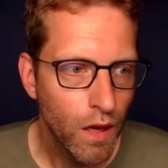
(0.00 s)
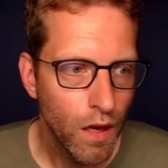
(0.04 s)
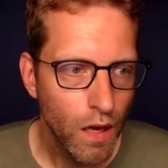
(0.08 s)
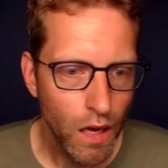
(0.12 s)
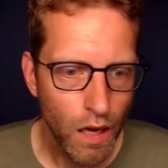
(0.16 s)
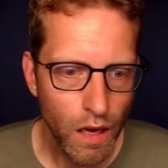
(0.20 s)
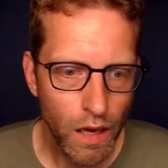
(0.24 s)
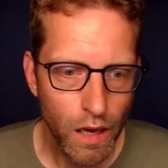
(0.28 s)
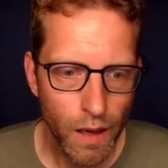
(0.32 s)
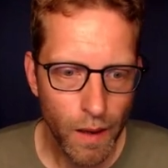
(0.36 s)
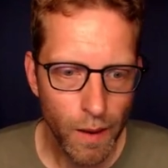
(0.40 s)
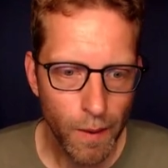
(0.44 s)

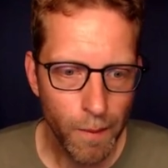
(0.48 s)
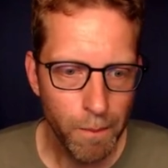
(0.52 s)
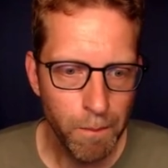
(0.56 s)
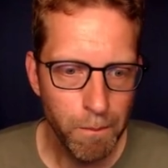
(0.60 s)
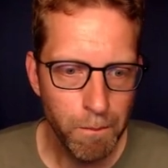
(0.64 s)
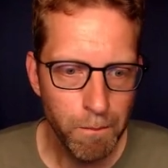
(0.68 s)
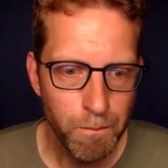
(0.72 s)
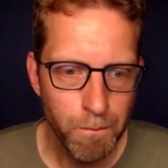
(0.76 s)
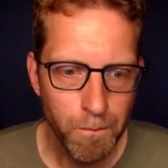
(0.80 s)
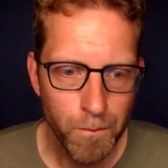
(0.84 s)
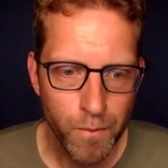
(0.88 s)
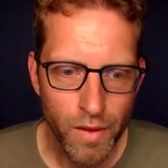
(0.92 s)

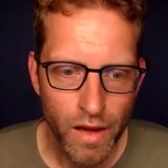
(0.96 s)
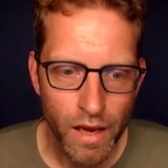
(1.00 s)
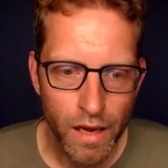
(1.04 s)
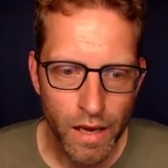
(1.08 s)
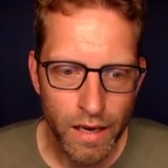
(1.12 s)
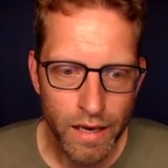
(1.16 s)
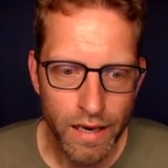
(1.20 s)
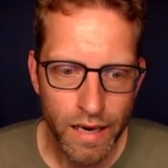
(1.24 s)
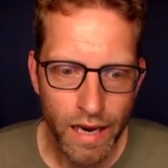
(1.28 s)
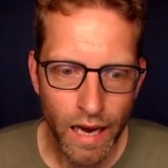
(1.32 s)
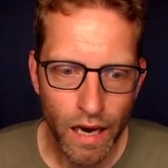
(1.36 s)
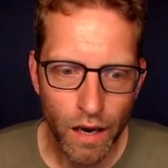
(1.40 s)
Um,
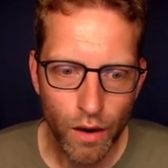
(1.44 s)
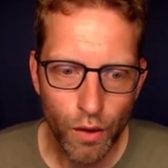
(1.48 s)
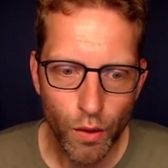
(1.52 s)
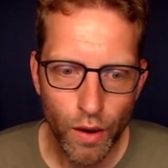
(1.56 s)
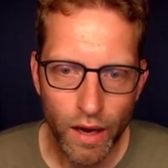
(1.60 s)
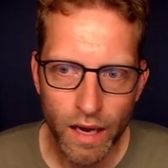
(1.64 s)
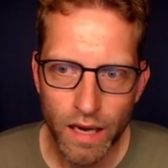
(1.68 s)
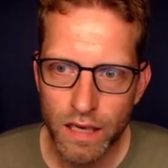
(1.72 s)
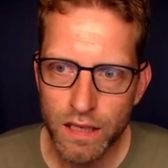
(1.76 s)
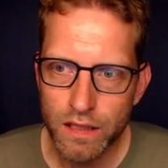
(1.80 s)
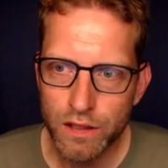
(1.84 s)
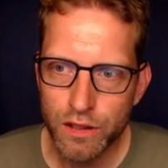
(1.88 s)
now,
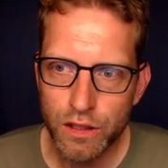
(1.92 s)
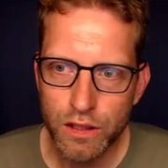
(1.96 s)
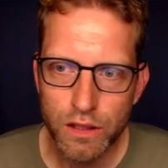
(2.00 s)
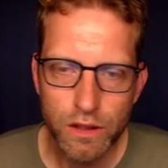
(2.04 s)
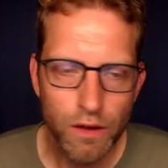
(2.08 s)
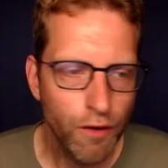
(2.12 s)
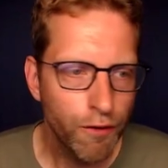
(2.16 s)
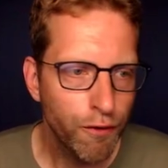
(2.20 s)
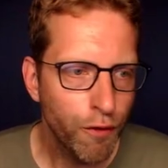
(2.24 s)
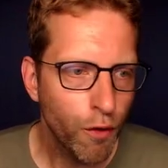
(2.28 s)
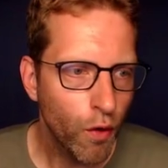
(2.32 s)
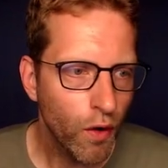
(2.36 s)
as
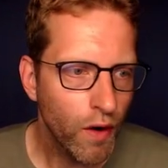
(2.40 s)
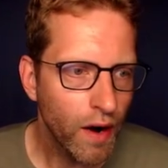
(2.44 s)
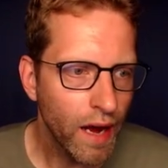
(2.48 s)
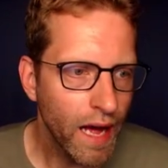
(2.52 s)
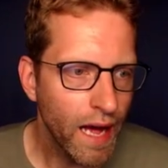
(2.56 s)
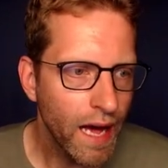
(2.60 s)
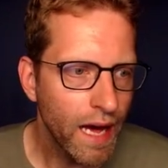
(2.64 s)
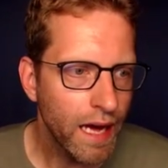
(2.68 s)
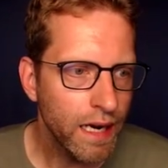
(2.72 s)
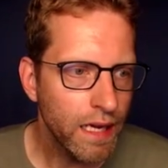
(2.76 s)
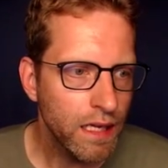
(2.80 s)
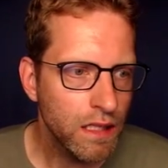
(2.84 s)
for
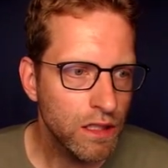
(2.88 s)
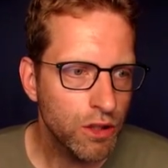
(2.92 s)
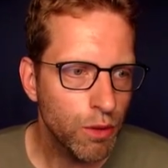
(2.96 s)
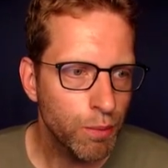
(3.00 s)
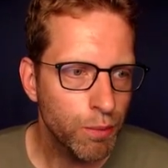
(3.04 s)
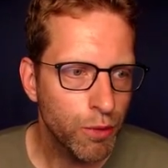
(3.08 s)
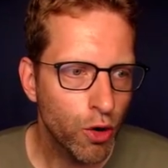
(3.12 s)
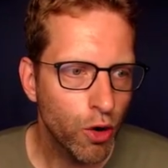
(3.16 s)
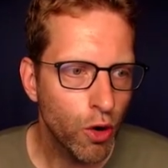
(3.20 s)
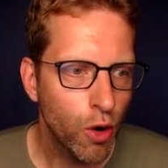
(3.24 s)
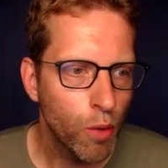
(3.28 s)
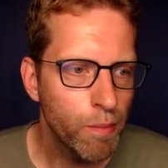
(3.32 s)
adding some
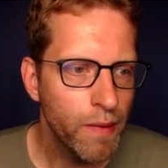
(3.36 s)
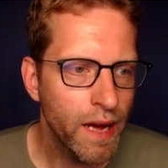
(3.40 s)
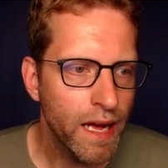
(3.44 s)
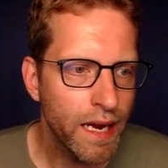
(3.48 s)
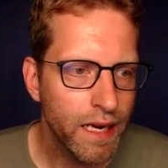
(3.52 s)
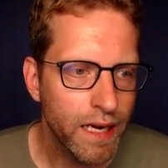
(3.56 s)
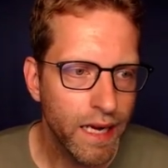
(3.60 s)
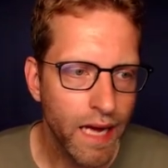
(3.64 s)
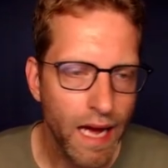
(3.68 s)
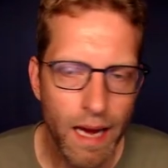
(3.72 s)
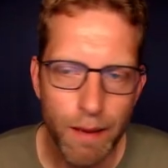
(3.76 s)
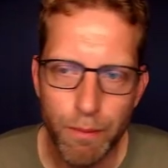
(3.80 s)

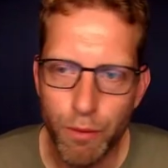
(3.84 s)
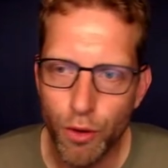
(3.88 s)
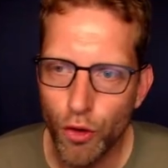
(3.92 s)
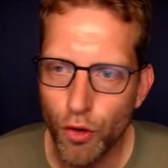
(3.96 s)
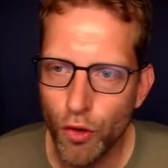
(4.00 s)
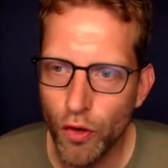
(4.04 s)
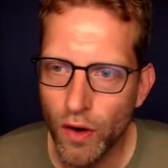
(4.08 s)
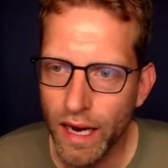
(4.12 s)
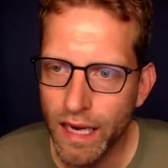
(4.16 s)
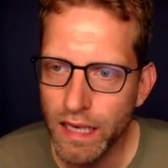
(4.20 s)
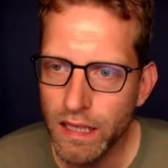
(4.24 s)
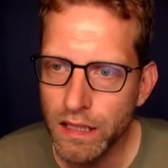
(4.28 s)
chromatic
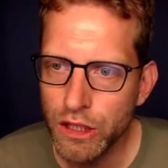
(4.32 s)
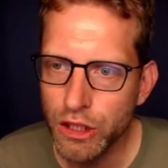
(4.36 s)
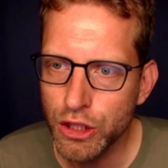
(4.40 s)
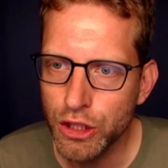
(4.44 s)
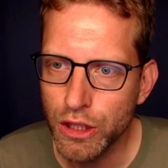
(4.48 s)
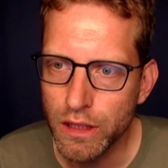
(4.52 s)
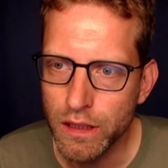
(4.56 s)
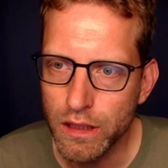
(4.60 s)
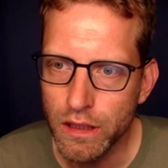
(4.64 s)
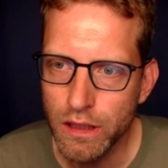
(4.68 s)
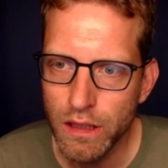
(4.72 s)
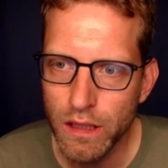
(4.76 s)

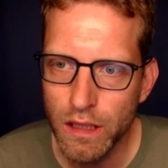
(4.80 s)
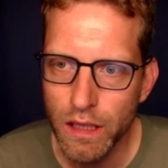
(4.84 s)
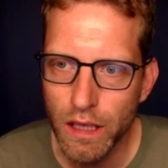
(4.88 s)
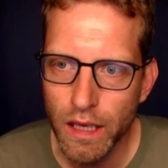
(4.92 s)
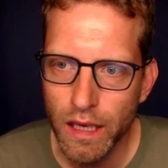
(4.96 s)
aberration,